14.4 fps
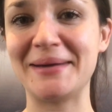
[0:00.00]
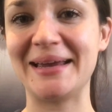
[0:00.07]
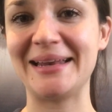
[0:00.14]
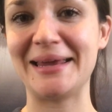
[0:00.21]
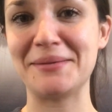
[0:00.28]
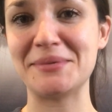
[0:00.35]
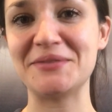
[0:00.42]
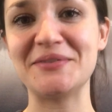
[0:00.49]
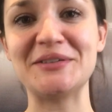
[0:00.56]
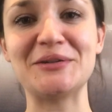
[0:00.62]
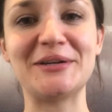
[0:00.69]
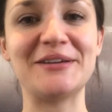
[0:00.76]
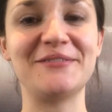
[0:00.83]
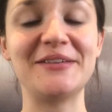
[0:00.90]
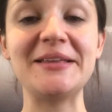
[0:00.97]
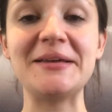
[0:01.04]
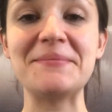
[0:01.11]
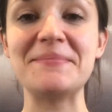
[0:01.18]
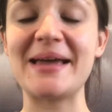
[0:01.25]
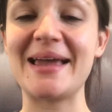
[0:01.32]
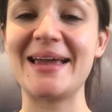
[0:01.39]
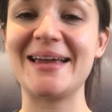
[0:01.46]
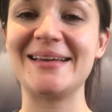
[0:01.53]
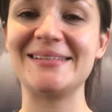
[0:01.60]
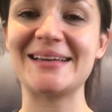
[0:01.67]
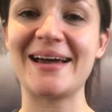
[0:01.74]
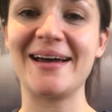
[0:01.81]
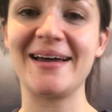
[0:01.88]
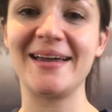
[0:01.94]
my name is Victoria Phillip and
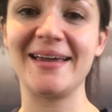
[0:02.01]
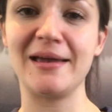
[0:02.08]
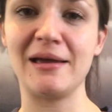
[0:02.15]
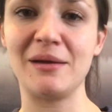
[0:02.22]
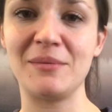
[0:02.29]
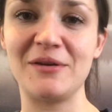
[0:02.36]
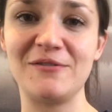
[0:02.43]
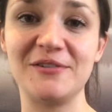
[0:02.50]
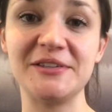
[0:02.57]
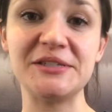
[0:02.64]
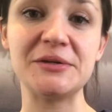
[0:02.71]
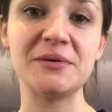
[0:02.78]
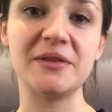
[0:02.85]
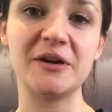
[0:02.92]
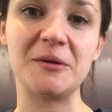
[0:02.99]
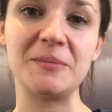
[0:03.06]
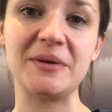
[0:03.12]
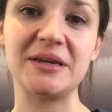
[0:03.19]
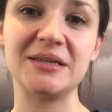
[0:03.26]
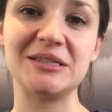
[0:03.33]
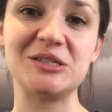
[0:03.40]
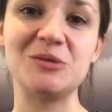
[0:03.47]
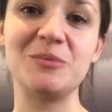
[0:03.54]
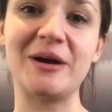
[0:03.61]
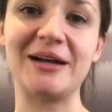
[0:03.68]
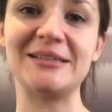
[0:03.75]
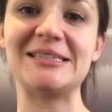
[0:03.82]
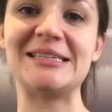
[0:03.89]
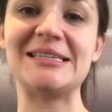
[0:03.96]
I am a physiotherapist who
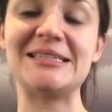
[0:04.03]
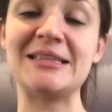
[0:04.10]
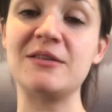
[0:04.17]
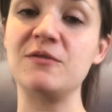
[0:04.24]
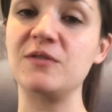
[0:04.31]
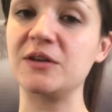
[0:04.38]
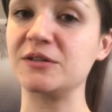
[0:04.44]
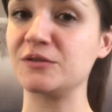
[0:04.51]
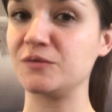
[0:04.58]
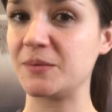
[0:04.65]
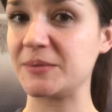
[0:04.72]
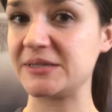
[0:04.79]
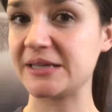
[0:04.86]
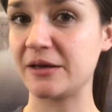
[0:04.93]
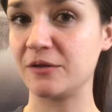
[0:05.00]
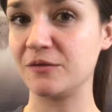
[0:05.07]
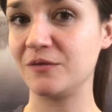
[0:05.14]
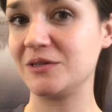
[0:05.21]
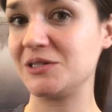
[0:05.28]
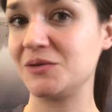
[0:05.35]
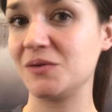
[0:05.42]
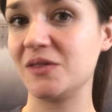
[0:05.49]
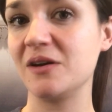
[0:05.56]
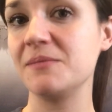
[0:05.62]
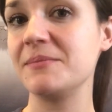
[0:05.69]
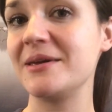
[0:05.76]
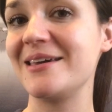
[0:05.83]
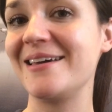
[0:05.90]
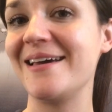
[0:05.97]
practices in the field of women's health
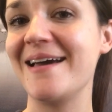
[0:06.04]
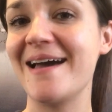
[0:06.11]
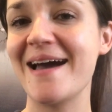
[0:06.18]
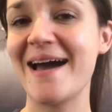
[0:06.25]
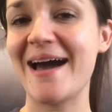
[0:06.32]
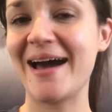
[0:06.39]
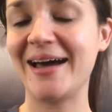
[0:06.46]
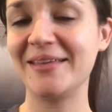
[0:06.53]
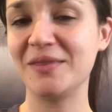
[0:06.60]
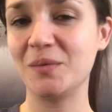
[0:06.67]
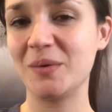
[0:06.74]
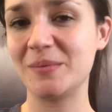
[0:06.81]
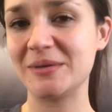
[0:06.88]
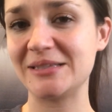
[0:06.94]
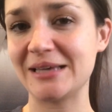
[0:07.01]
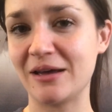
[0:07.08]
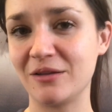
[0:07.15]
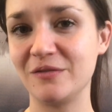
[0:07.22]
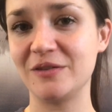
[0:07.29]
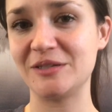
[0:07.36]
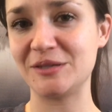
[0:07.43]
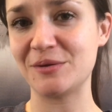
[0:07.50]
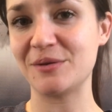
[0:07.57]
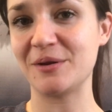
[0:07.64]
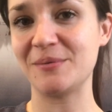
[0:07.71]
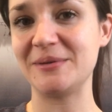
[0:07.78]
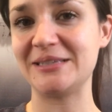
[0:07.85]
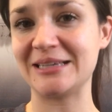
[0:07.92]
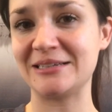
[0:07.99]
physiotherapy at the Women's Health
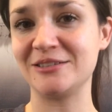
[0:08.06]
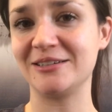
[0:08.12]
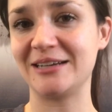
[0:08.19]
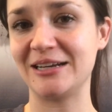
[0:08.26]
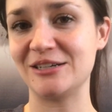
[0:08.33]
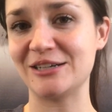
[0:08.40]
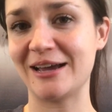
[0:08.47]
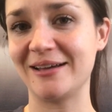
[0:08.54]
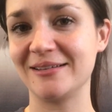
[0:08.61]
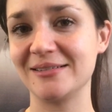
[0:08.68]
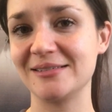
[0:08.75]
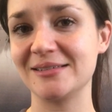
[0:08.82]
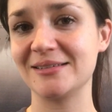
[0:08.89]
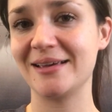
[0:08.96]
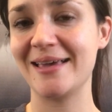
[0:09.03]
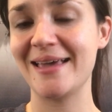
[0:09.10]
Physiotherapy Center in Ajax.